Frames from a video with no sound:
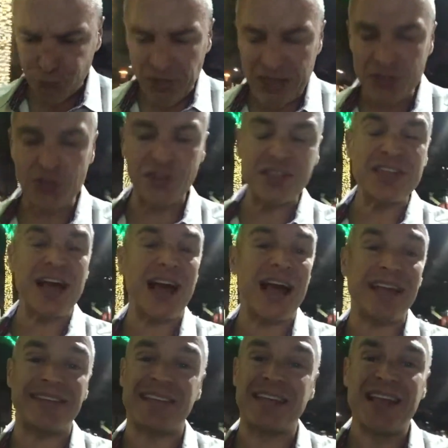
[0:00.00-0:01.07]
And so this
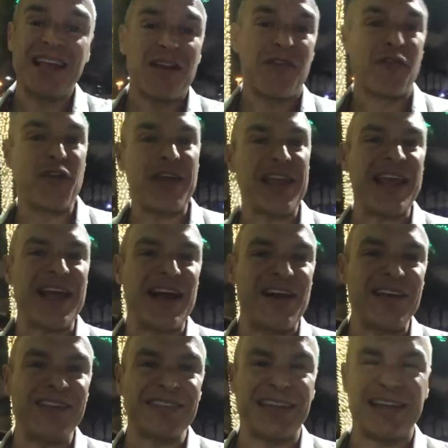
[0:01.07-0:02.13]
guy's freaking
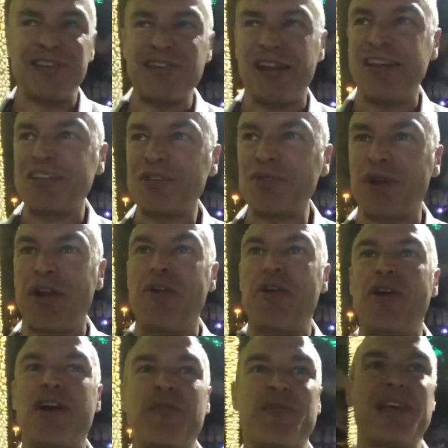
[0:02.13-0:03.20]
out. He's like, dude, I just want to
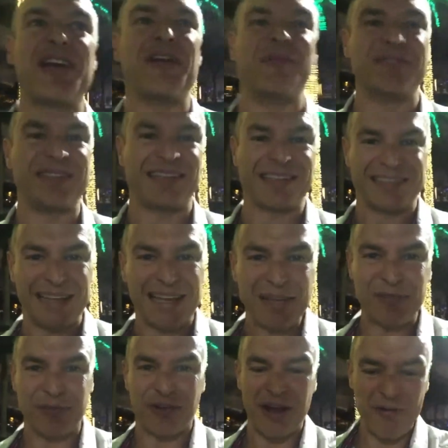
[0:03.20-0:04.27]
know how to become
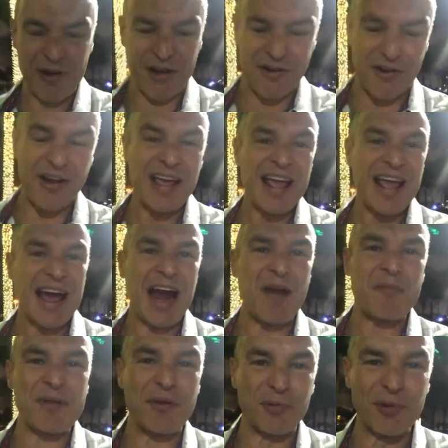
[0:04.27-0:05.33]
successful. I want to know how to
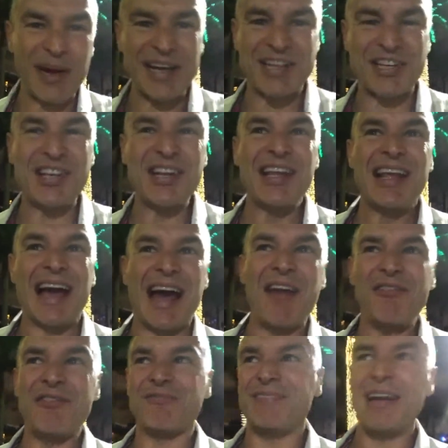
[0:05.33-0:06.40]
be rich. I
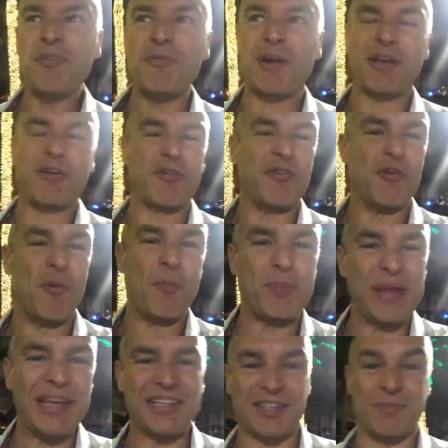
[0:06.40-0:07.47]
don't want to go to no
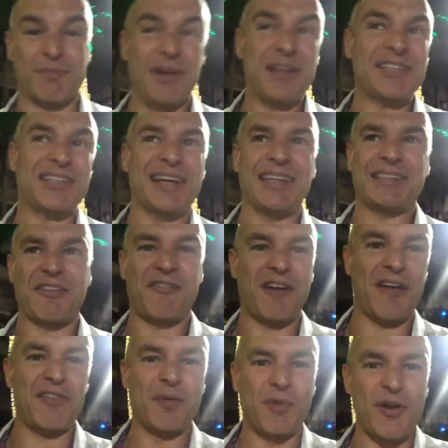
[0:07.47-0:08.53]
beach, much less at
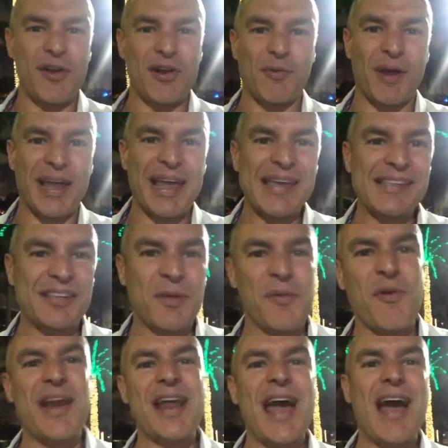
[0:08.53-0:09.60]
5 in the morning. Why can't he tell me
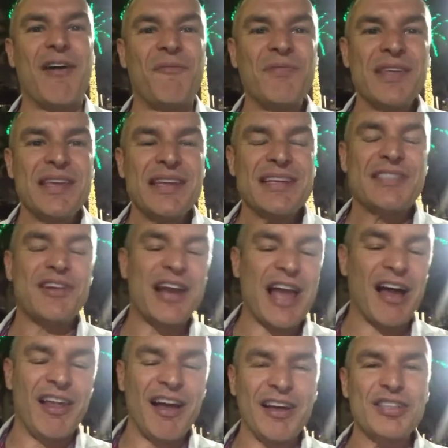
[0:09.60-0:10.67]
right now? So
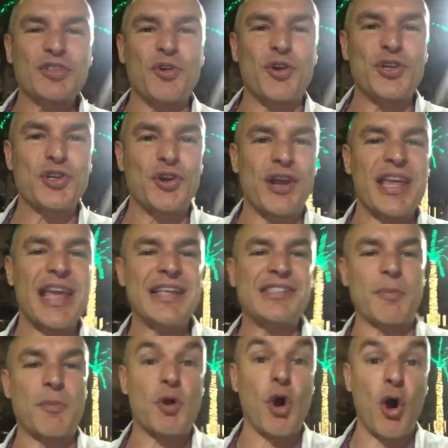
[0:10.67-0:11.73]
anyhow, long story short, he ends
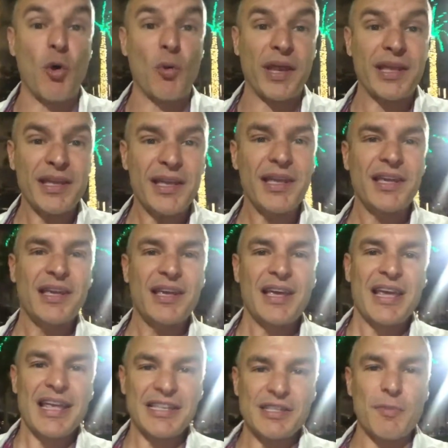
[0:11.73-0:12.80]
up going
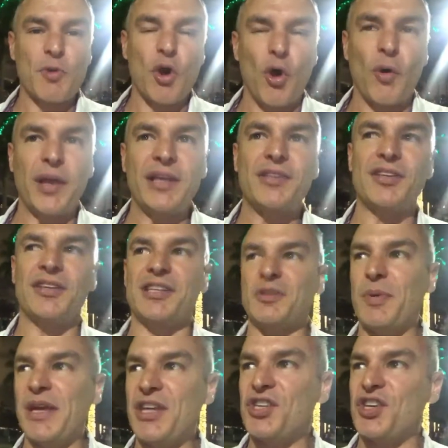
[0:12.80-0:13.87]
to this
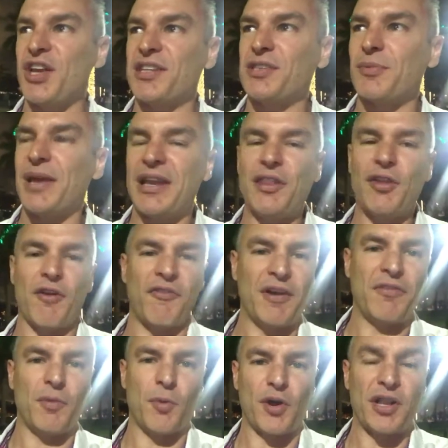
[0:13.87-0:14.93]
beach. He ends up getting there at 5
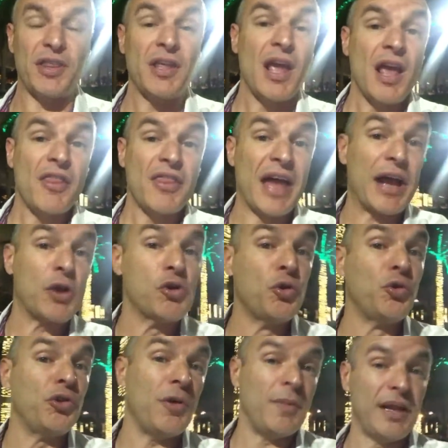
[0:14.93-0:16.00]
in the morning. That
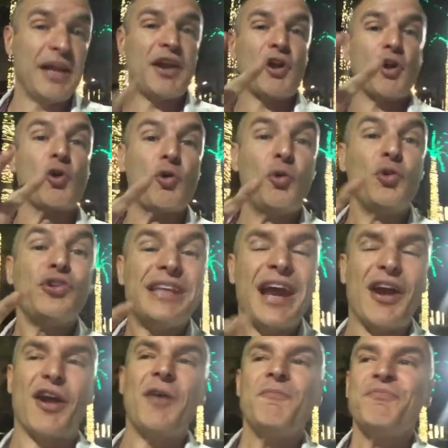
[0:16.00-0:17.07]
guru, the millionaire guru's
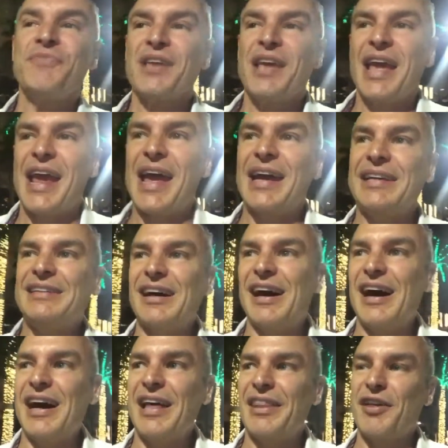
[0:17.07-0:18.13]
there, and
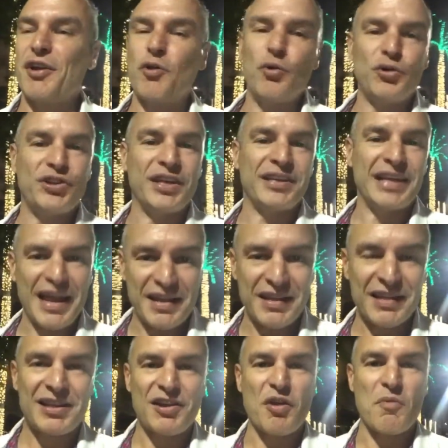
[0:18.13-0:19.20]
the guru says, hey,
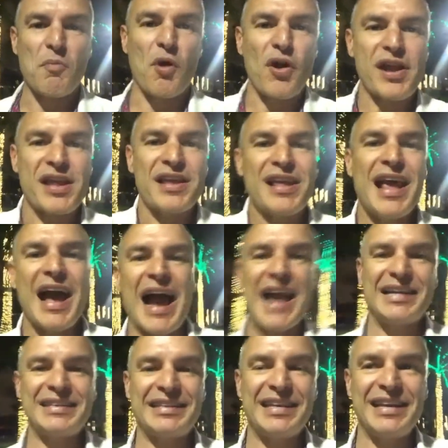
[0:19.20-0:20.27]
good morning.
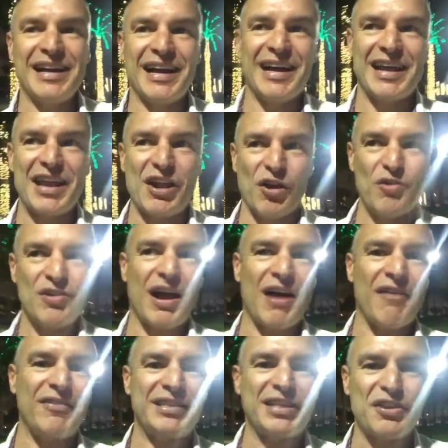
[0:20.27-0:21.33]
I see, you know,
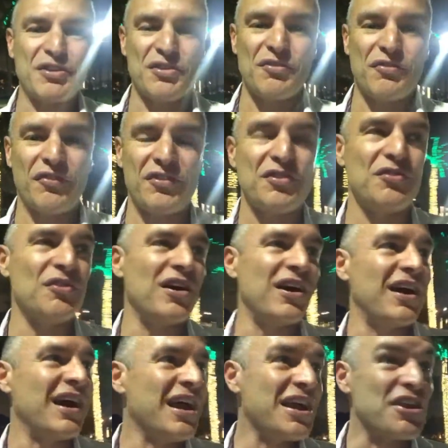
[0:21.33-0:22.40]
obviously
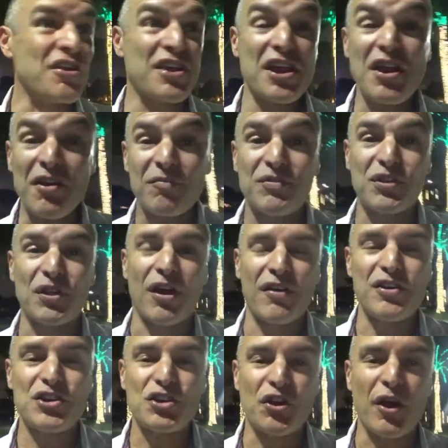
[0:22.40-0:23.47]
you're here. So
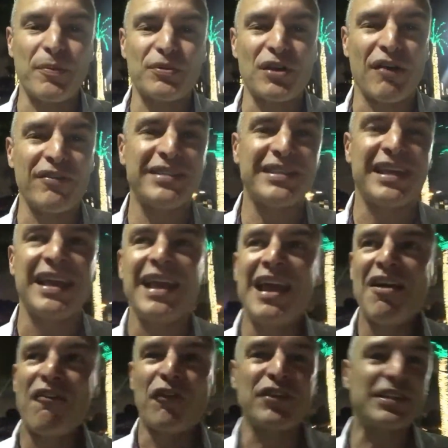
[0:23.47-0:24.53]
you showed up. So obviously,
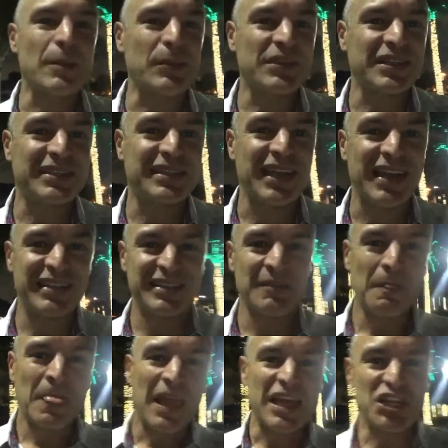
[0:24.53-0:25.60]
first step of success
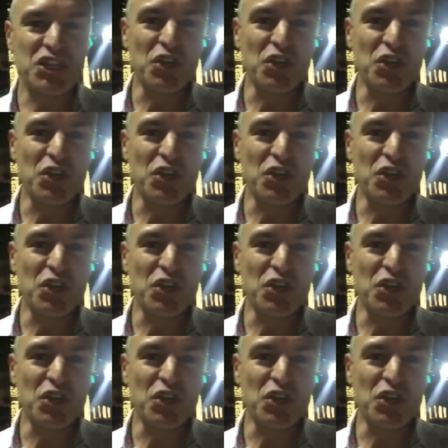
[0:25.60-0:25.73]
is